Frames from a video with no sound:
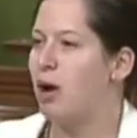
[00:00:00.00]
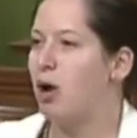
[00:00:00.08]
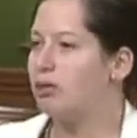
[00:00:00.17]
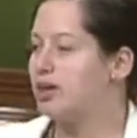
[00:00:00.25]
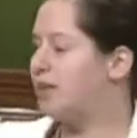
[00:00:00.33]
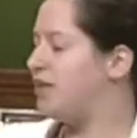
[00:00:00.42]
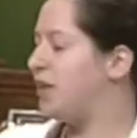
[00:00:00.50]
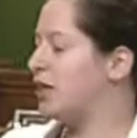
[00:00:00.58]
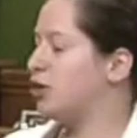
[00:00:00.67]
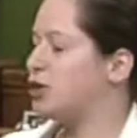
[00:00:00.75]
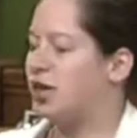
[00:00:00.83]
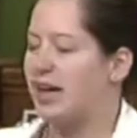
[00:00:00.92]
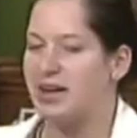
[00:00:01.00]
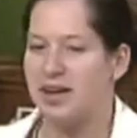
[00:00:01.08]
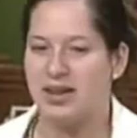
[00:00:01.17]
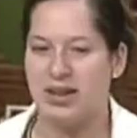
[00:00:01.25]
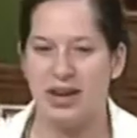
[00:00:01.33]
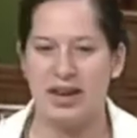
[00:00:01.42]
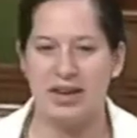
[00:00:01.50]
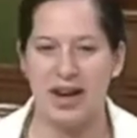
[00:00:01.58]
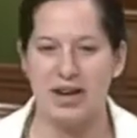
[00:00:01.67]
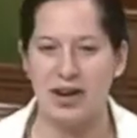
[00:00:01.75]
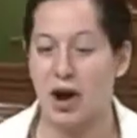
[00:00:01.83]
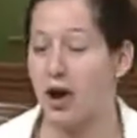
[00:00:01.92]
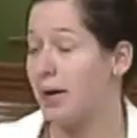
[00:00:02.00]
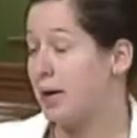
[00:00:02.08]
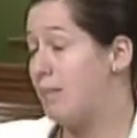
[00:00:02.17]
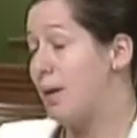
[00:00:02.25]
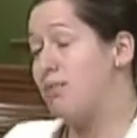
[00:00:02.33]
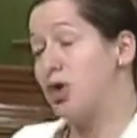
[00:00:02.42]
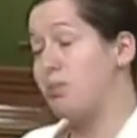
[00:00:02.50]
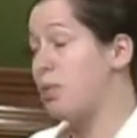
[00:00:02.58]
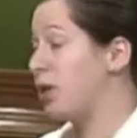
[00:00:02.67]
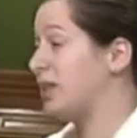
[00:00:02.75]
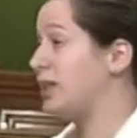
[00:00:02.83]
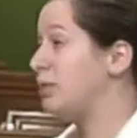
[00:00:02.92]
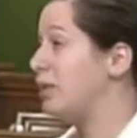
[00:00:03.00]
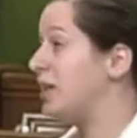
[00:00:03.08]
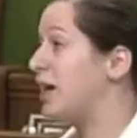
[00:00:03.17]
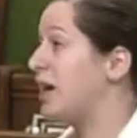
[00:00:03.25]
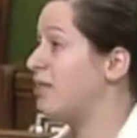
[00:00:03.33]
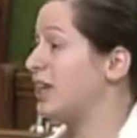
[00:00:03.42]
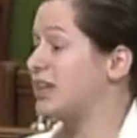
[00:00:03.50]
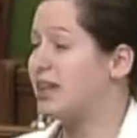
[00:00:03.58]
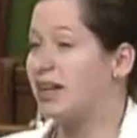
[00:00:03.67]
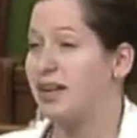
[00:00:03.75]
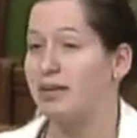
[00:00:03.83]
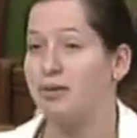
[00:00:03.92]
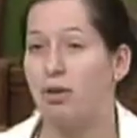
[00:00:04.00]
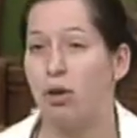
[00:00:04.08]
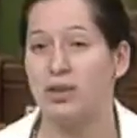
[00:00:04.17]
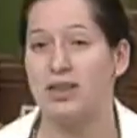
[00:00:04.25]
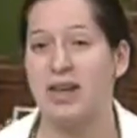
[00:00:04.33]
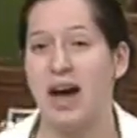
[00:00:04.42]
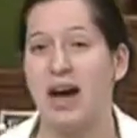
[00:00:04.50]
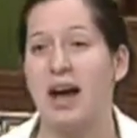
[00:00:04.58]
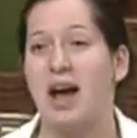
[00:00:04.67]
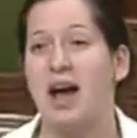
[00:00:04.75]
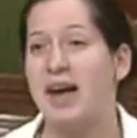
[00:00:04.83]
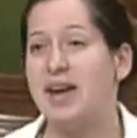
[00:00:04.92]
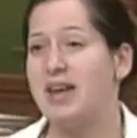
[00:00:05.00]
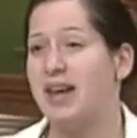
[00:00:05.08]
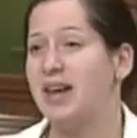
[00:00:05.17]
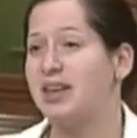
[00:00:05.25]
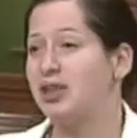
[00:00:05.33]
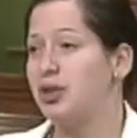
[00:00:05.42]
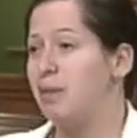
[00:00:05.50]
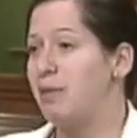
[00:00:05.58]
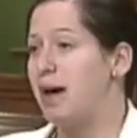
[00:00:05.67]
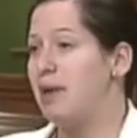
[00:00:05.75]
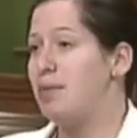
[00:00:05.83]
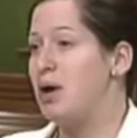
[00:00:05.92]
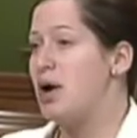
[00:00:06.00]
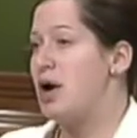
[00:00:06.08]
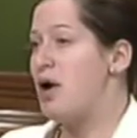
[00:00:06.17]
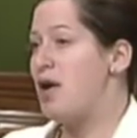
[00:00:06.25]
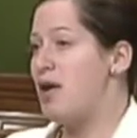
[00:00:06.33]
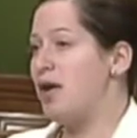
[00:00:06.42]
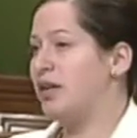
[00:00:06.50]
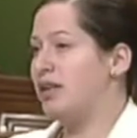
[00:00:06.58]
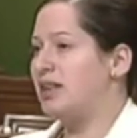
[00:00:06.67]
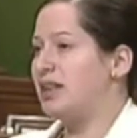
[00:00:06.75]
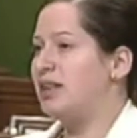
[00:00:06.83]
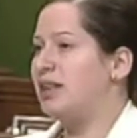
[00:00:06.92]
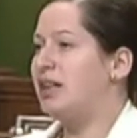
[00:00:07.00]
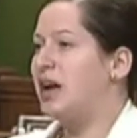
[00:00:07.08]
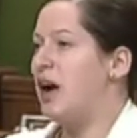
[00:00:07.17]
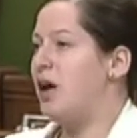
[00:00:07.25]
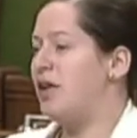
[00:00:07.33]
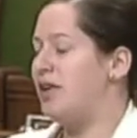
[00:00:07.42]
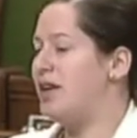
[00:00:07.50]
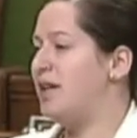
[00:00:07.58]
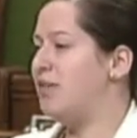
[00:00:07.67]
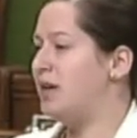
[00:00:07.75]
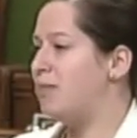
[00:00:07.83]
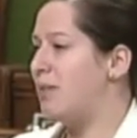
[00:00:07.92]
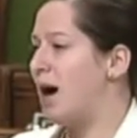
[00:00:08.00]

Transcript: that travel around the world every day, and even our proximity to certain borders, the fact remains that